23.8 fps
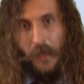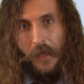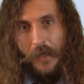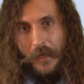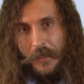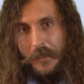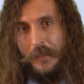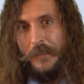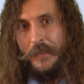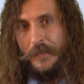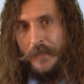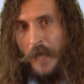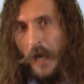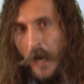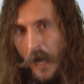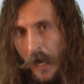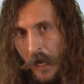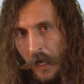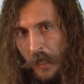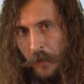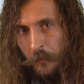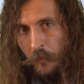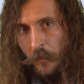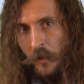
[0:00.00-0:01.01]
It is
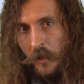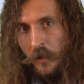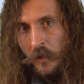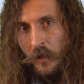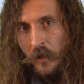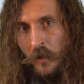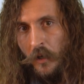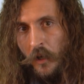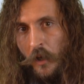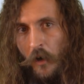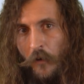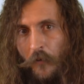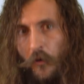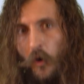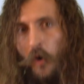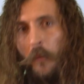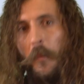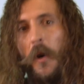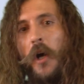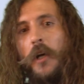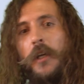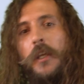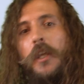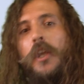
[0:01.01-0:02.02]
time for
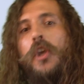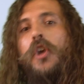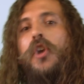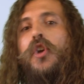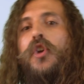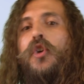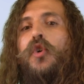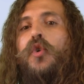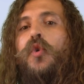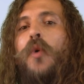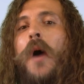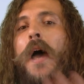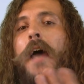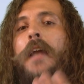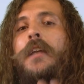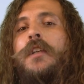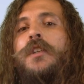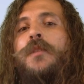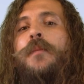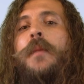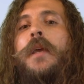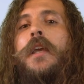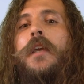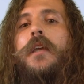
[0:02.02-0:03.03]
Monkey, you
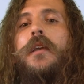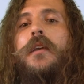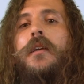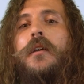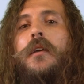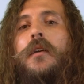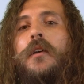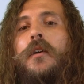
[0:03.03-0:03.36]
and me,